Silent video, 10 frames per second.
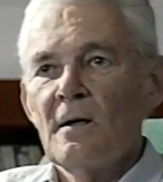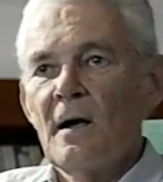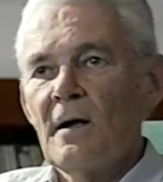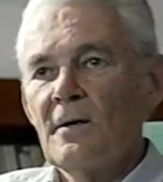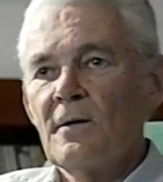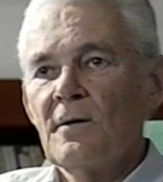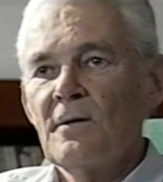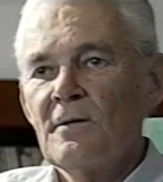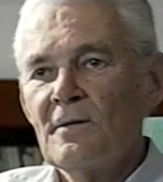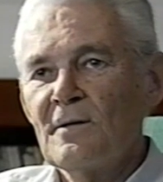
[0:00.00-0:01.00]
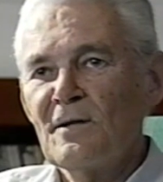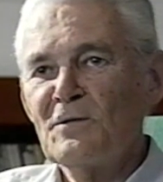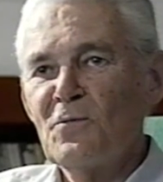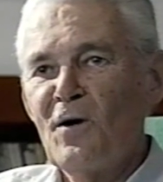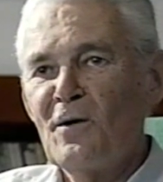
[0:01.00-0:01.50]
and is
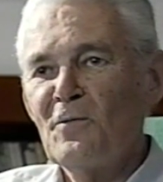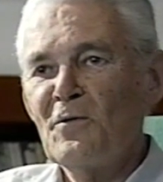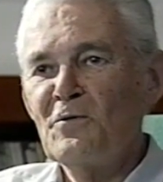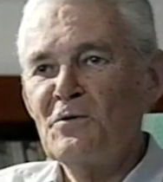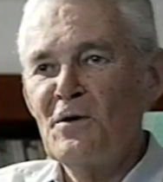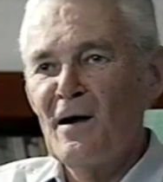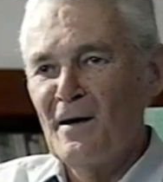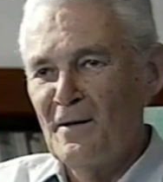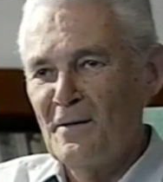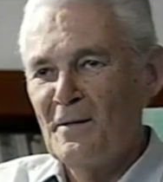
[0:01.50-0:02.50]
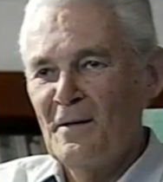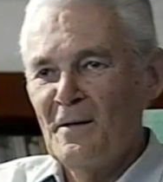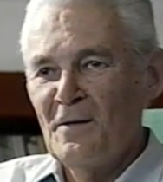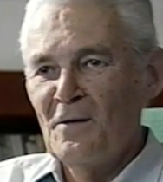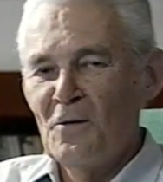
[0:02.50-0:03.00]
the one with the dry
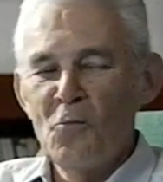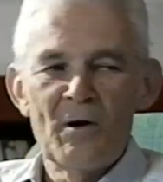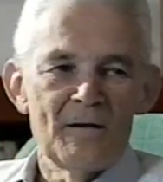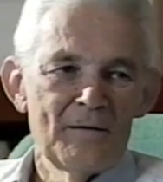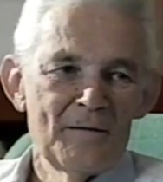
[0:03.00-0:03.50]
wit,